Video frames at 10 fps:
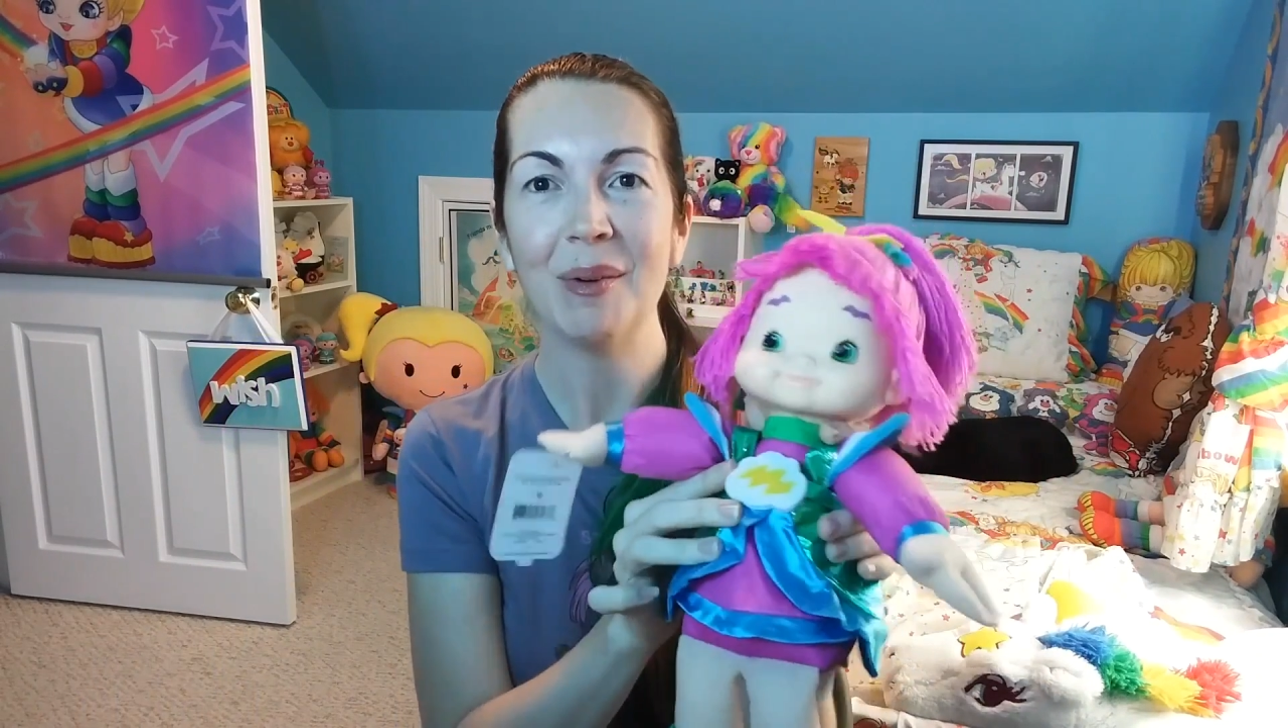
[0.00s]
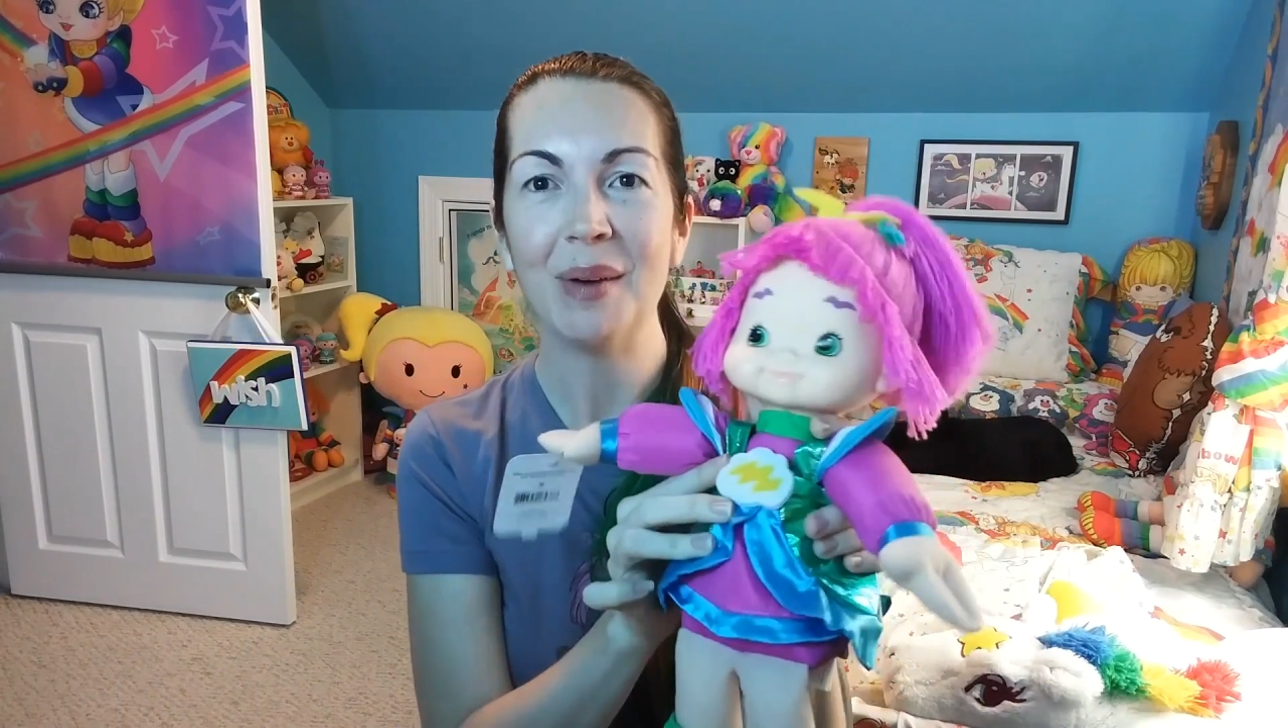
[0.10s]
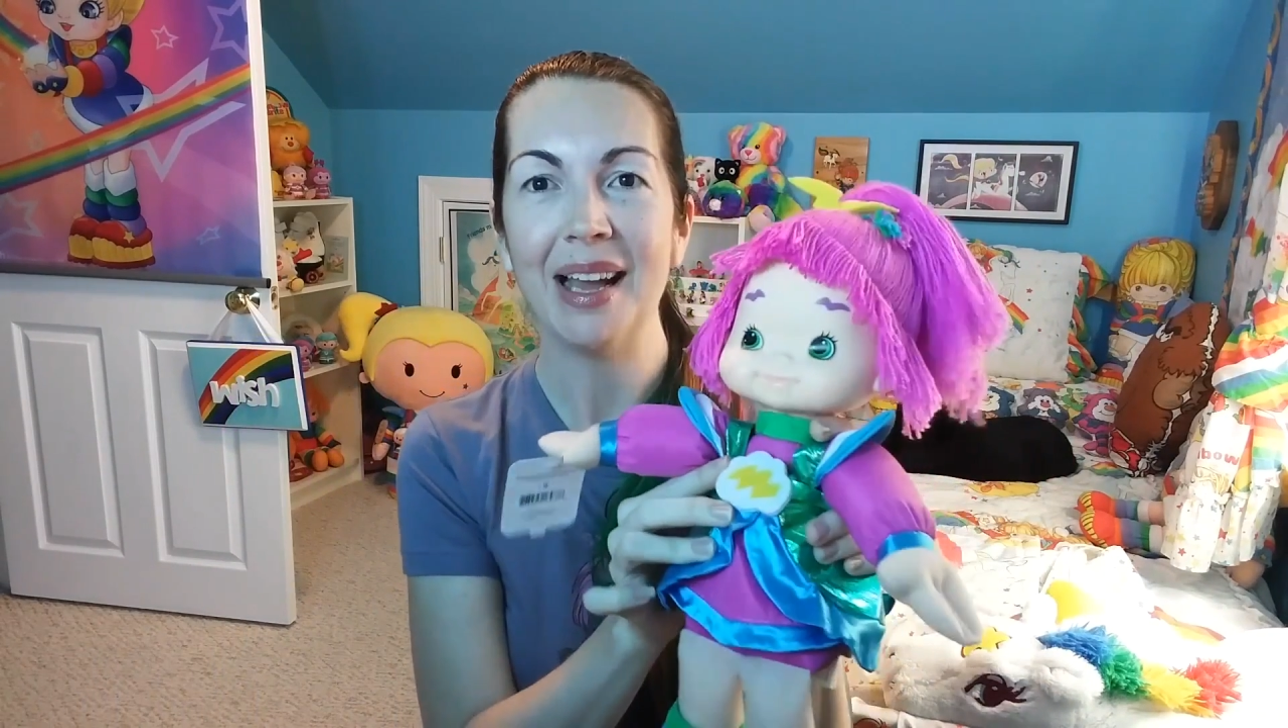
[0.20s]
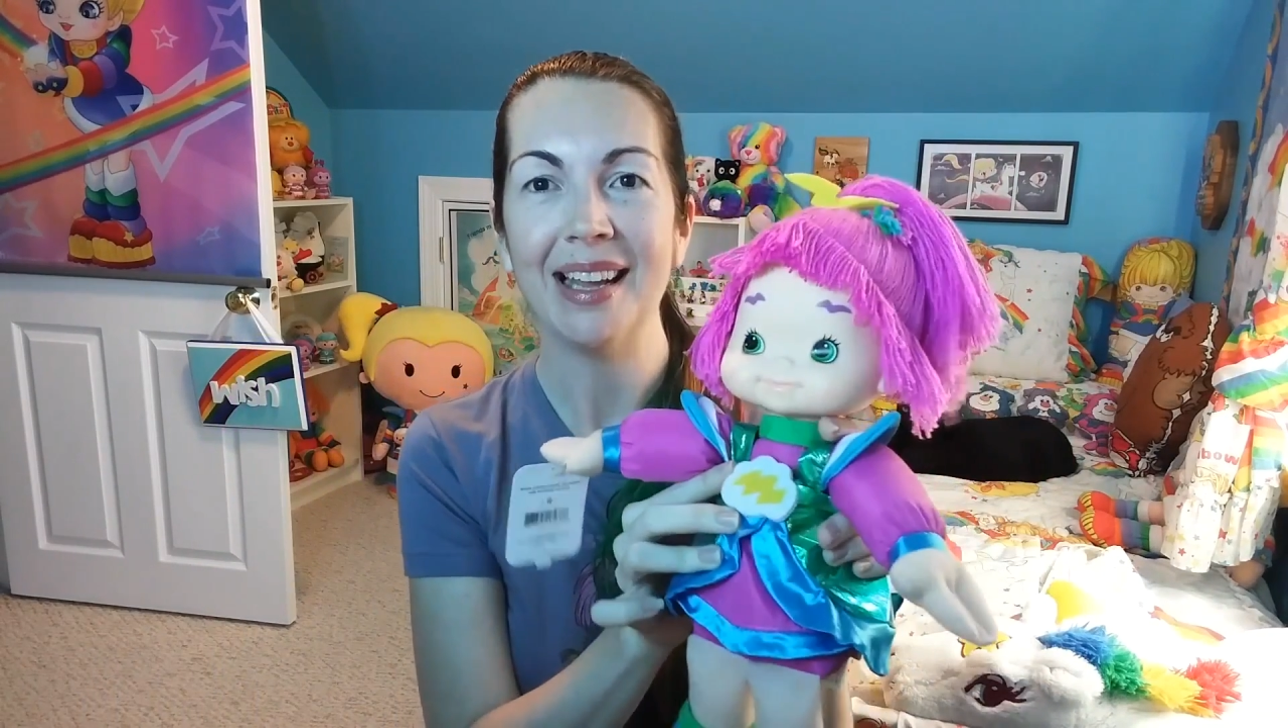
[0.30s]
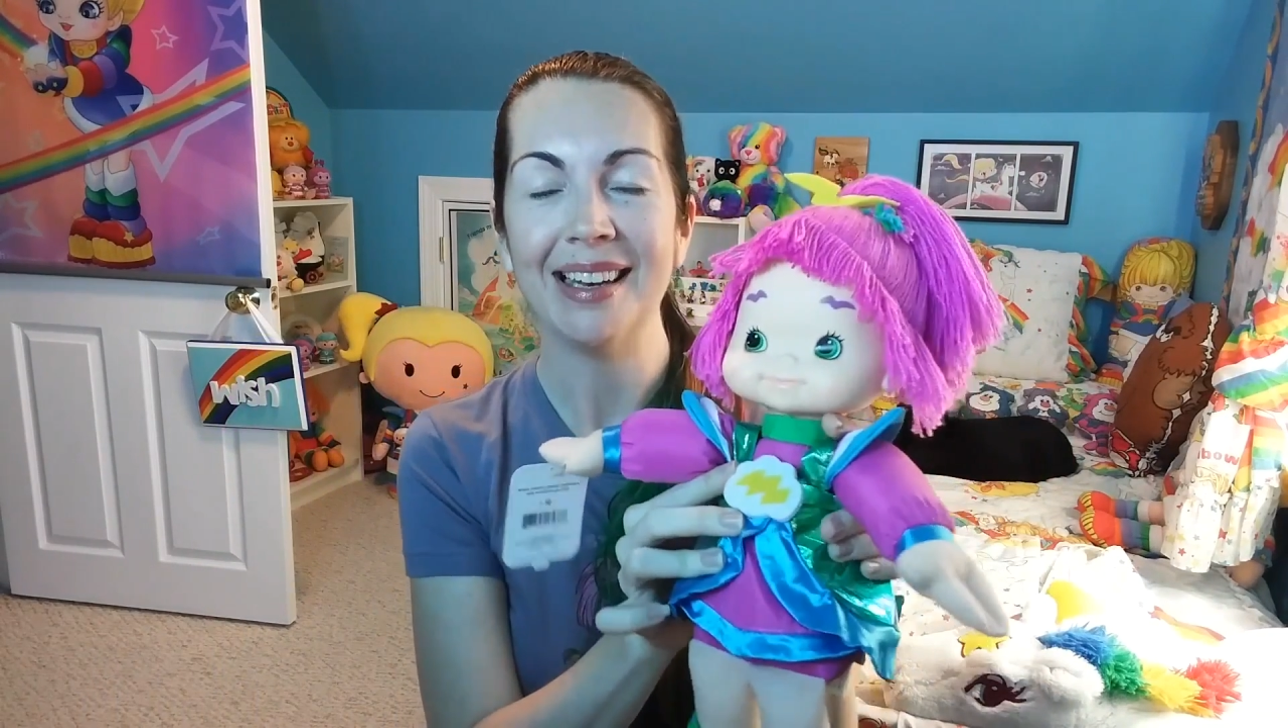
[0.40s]

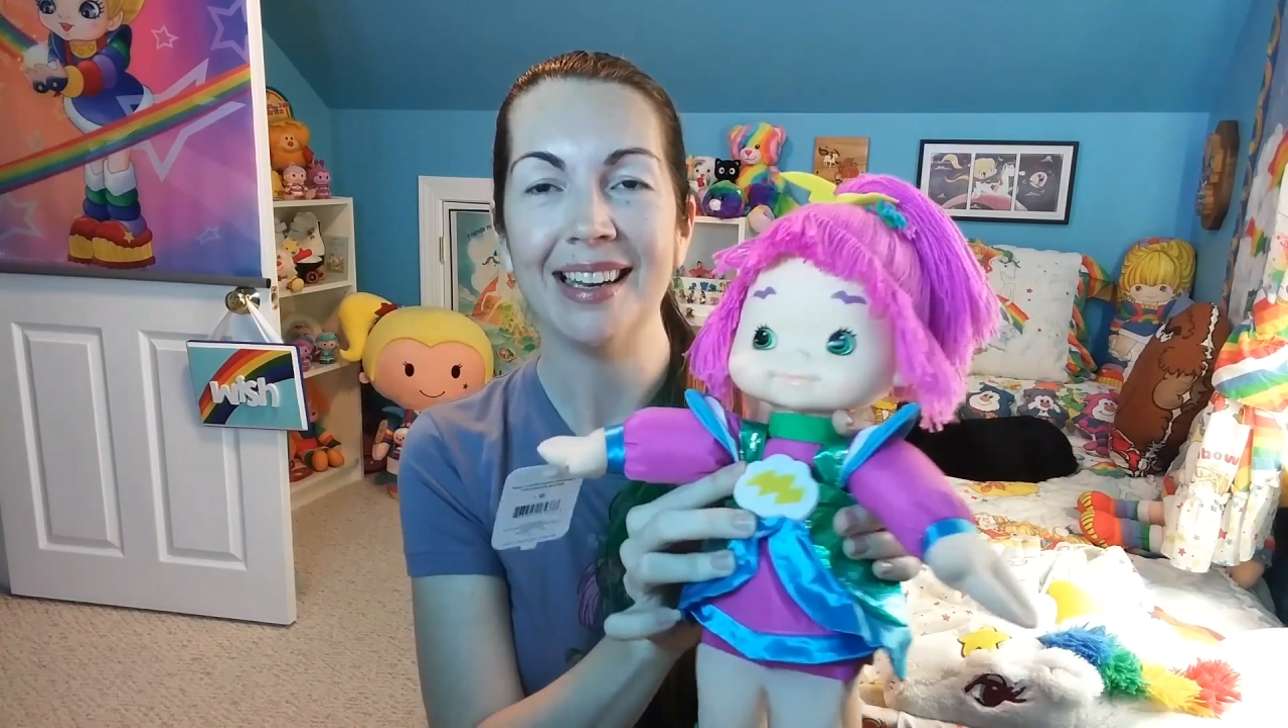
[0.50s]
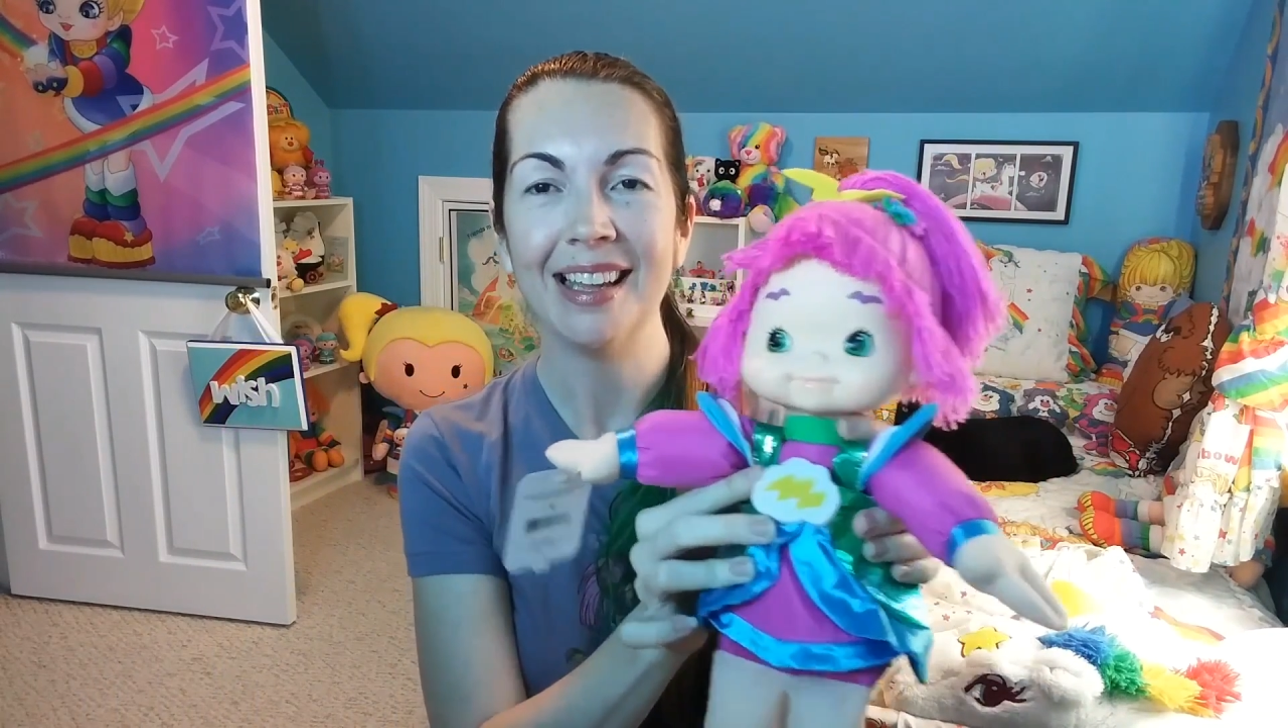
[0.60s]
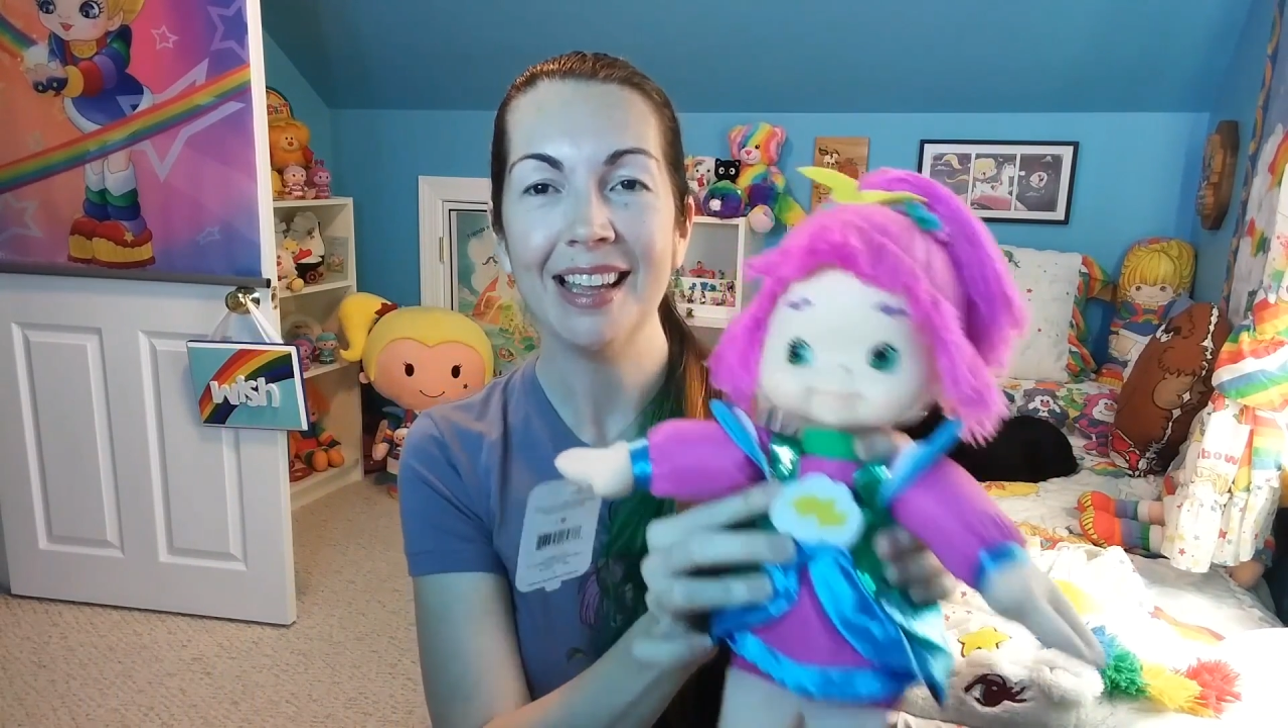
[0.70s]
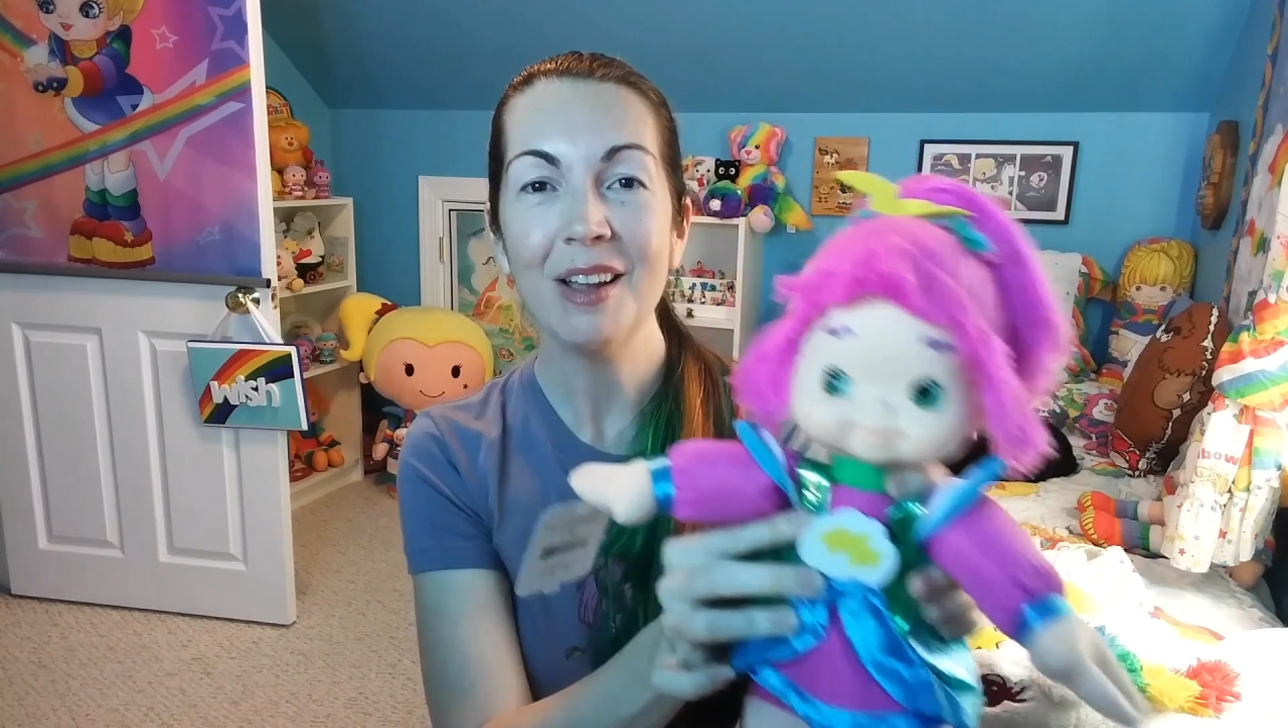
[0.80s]
and